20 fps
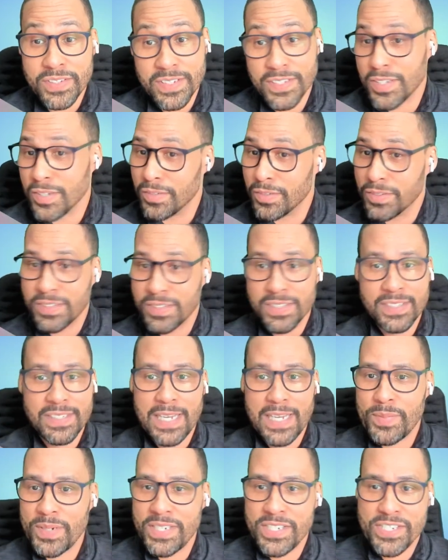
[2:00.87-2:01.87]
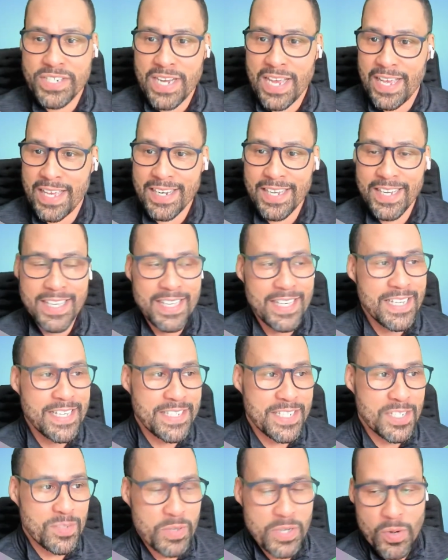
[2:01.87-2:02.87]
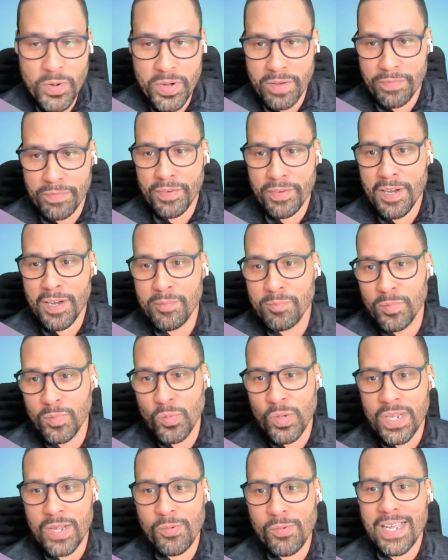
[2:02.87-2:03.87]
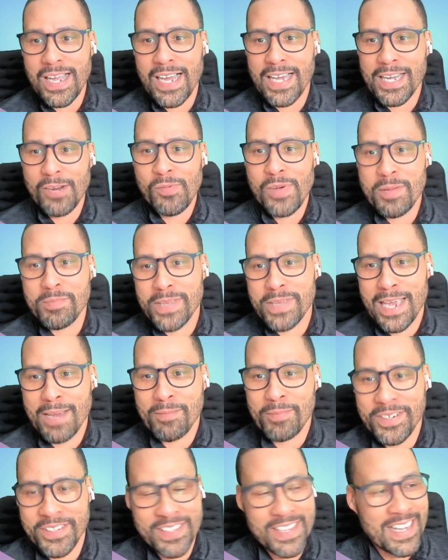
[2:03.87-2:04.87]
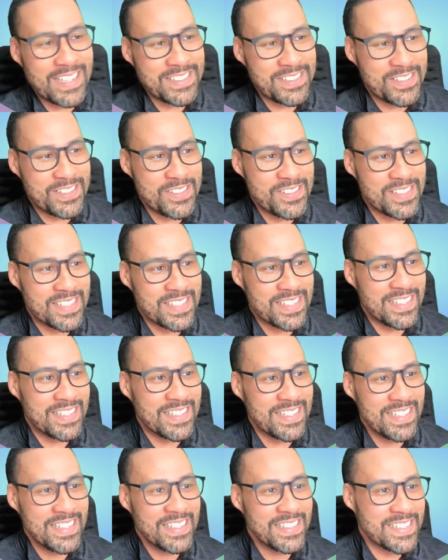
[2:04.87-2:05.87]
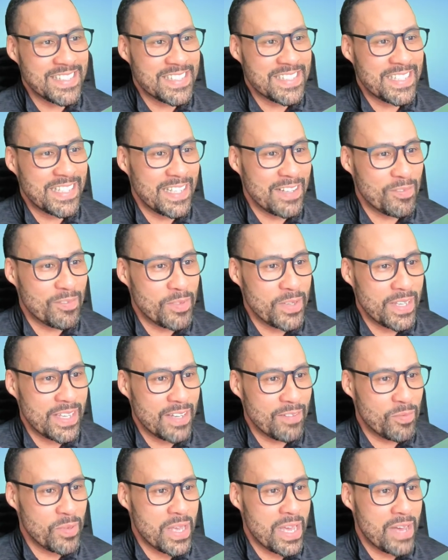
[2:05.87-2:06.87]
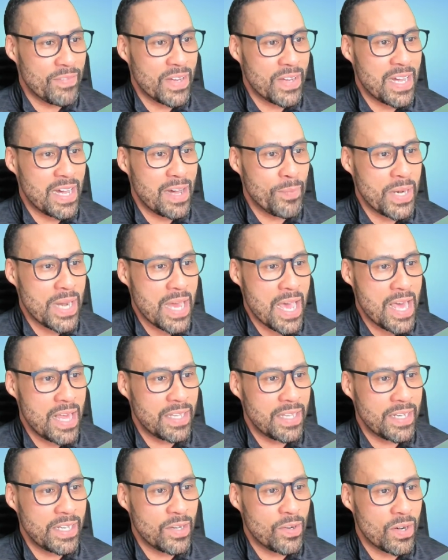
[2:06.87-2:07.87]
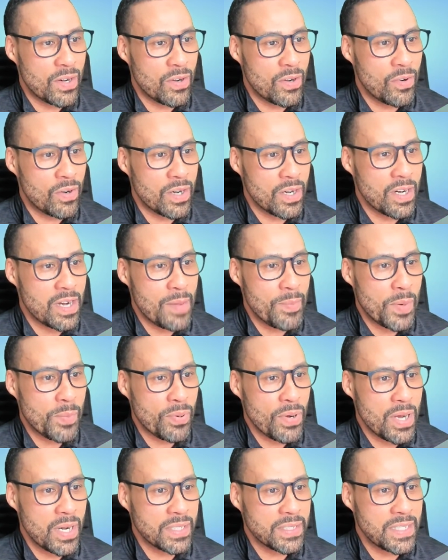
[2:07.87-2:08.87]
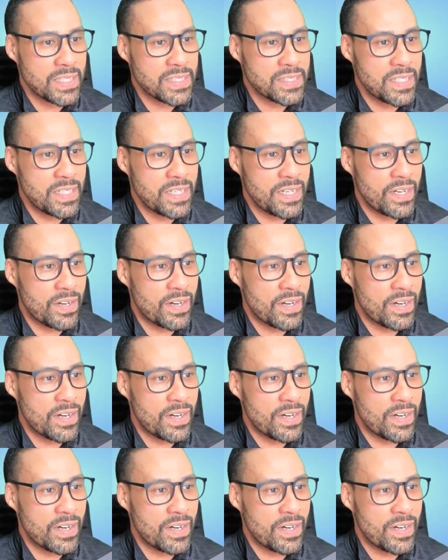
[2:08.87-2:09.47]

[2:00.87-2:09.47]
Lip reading: So just type in the chat, since we know where you're from. What kind of webcam are you guys using to see if we have a commonality or a common product that's in here?